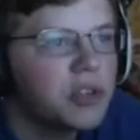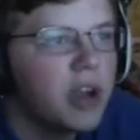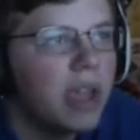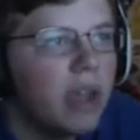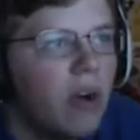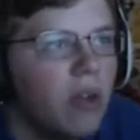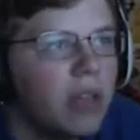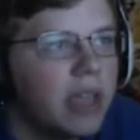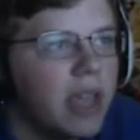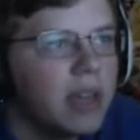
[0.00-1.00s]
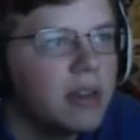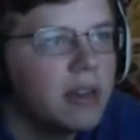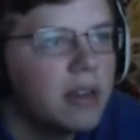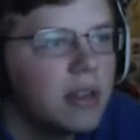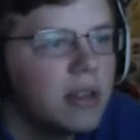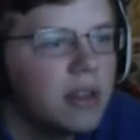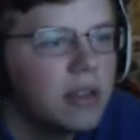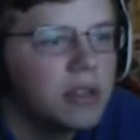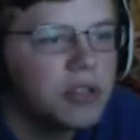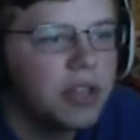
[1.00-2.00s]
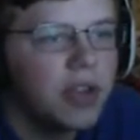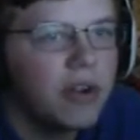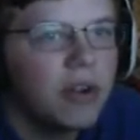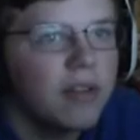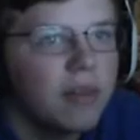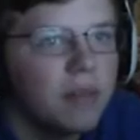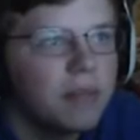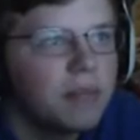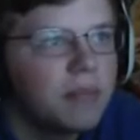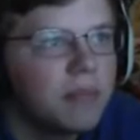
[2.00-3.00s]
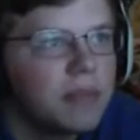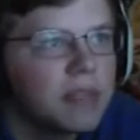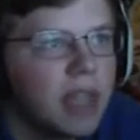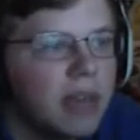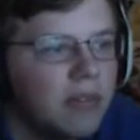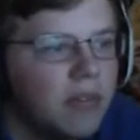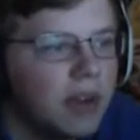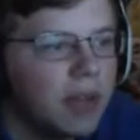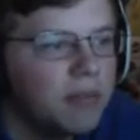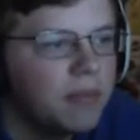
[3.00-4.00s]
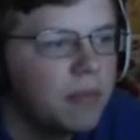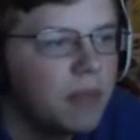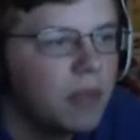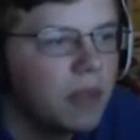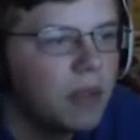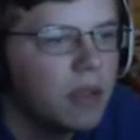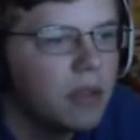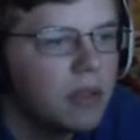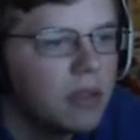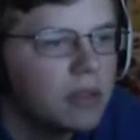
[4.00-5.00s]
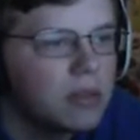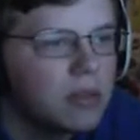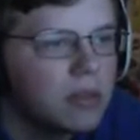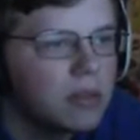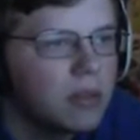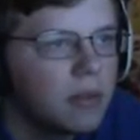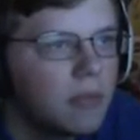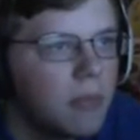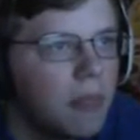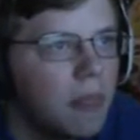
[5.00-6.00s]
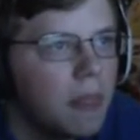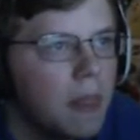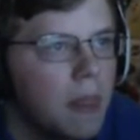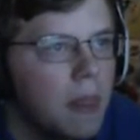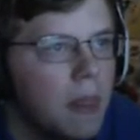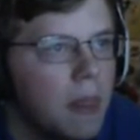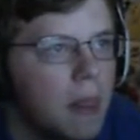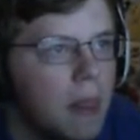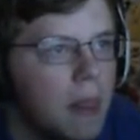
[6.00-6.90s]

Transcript: He's trying all he can just to get rid of him. It's kind of funny. I have no time for games.